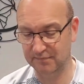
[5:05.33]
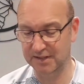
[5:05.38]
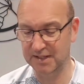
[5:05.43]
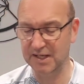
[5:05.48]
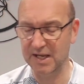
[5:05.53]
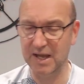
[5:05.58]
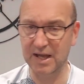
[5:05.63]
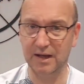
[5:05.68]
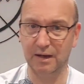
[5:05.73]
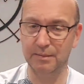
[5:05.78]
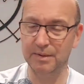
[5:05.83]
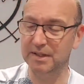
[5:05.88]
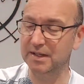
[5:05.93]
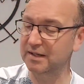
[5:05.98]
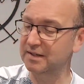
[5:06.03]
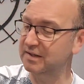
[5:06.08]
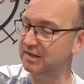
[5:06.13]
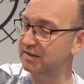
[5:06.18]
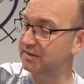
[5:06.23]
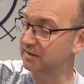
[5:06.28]
yeah, I mean,
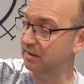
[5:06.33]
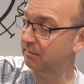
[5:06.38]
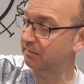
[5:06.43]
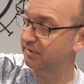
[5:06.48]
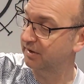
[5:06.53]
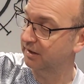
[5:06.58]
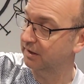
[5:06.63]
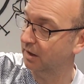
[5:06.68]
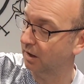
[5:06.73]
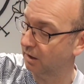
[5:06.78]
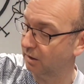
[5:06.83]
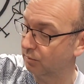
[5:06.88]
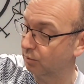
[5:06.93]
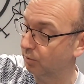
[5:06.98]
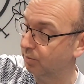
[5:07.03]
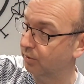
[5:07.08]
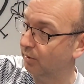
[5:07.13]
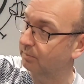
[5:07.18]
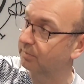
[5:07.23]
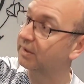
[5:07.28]
this is something that I will
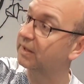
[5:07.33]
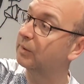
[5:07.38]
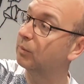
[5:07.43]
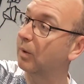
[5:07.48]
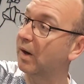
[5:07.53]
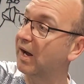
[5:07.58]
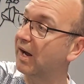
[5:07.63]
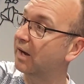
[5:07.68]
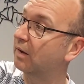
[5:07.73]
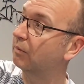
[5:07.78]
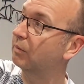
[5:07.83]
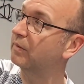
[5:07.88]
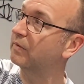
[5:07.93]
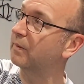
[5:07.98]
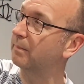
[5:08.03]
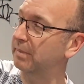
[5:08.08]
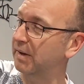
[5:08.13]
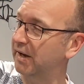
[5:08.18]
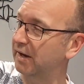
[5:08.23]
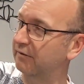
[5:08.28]
probably wear with
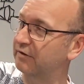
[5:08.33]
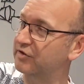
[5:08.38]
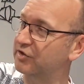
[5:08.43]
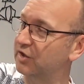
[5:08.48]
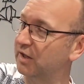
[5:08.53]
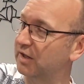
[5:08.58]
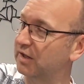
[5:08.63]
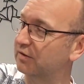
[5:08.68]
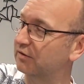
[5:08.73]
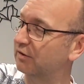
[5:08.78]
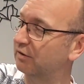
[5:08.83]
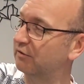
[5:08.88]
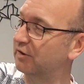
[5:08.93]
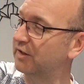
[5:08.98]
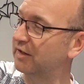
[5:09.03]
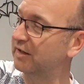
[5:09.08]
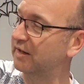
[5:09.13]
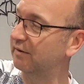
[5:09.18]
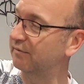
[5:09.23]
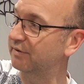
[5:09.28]
a pair of jeans. I
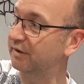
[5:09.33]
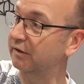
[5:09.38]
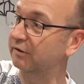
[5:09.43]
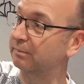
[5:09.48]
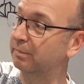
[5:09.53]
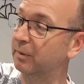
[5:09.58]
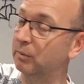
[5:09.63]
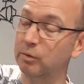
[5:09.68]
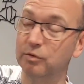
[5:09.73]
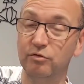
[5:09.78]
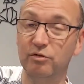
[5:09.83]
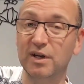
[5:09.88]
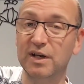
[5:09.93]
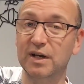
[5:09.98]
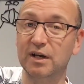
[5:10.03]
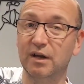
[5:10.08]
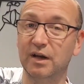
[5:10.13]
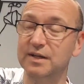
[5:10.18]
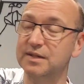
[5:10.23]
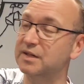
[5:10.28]
really love this, but would
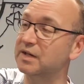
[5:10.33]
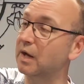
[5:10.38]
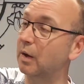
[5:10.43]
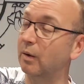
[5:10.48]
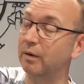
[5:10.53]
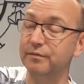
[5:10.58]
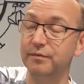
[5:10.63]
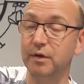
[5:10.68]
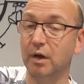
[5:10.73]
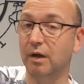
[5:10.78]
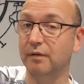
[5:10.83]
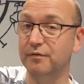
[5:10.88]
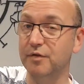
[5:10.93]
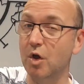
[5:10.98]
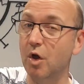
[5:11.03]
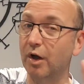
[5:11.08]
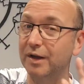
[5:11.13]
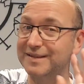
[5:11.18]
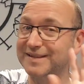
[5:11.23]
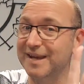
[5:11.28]
really like to know. I've
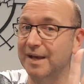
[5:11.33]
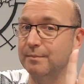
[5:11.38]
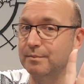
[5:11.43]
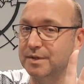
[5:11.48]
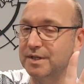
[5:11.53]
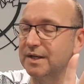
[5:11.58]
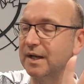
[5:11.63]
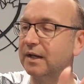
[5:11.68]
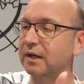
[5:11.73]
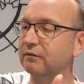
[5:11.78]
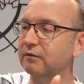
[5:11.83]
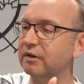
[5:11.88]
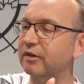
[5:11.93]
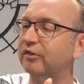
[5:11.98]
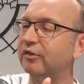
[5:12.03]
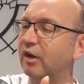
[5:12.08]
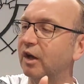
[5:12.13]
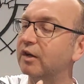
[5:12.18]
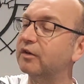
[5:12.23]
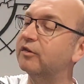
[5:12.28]
not attempted any
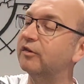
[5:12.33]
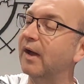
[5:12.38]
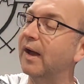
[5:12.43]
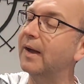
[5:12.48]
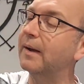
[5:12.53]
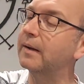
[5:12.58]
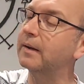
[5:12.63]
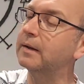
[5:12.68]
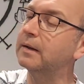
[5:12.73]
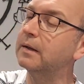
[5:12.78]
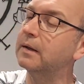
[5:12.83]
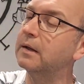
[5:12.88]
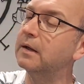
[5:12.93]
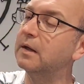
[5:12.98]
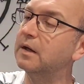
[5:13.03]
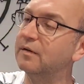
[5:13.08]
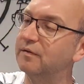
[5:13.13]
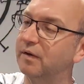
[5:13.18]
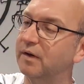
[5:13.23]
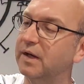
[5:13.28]
research yet.
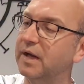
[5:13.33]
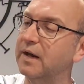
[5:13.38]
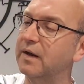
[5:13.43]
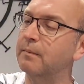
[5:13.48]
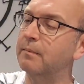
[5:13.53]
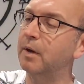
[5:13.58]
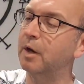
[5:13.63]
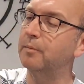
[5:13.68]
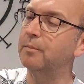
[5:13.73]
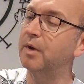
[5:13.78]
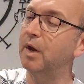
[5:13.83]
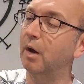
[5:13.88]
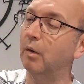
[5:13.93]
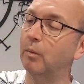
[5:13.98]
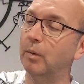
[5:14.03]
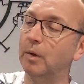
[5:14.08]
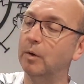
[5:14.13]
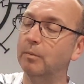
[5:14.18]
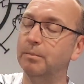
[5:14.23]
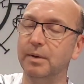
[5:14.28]
If I get a moment, I
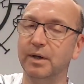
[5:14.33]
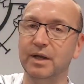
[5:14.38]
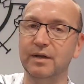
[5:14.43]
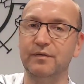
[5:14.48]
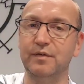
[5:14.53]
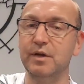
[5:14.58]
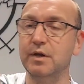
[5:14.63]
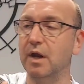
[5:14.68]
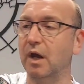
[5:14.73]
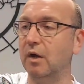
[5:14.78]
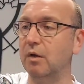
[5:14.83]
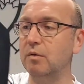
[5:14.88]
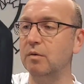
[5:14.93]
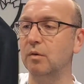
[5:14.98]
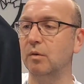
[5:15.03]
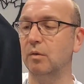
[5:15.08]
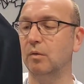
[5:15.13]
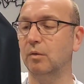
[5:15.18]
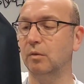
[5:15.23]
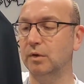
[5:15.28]
will. But if you know,
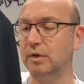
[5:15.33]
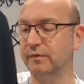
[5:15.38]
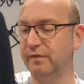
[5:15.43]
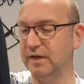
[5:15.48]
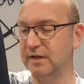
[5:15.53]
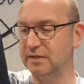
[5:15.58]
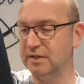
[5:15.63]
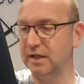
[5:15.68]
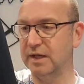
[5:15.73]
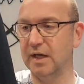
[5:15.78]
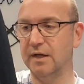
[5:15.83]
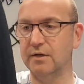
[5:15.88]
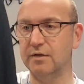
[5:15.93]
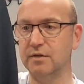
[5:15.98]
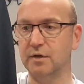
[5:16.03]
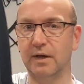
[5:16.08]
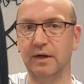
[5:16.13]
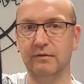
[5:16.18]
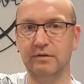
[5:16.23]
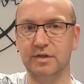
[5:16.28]
or you fancy going and
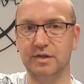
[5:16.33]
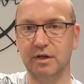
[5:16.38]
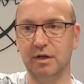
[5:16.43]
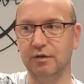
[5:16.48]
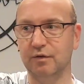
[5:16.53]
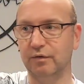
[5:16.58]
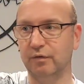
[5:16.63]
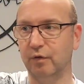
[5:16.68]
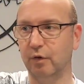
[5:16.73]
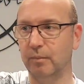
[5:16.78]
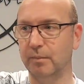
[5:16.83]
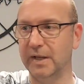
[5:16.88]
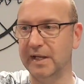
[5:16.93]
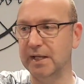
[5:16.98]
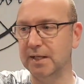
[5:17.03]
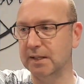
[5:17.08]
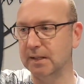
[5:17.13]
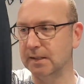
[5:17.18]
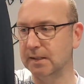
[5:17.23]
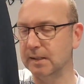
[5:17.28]
doing that research for
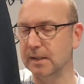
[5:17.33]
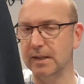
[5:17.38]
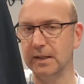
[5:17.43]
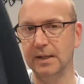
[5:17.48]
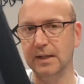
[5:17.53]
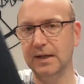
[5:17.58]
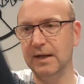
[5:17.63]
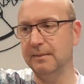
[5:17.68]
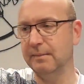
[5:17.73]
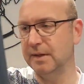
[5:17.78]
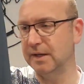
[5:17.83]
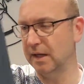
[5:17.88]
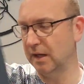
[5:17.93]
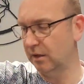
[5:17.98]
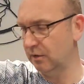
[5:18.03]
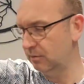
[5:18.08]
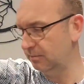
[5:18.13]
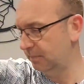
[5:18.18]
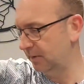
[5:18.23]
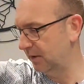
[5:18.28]
me, let me
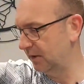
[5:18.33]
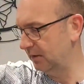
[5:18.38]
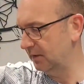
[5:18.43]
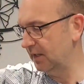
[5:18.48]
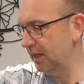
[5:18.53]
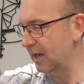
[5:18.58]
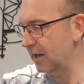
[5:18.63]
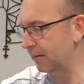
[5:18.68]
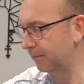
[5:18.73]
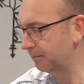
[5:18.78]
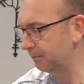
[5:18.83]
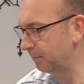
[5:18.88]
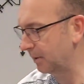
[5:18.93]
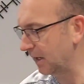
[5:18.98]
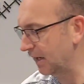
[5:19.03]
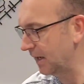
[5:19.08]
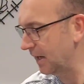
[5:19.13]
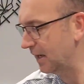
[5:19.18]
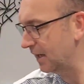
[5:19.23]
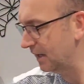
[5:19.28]
know. But yeah,
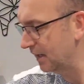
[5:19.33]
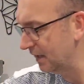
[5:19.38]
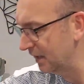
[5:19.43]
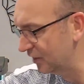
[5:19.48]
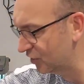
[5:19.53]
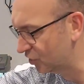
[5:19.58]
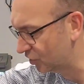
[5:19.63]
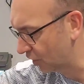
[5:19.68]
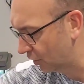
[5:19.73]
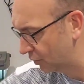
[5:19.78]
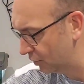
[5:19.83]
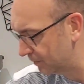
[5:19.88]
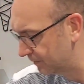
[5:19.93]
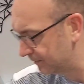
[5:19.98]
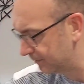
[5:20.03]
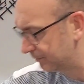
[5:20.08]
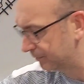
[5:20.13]
player issue,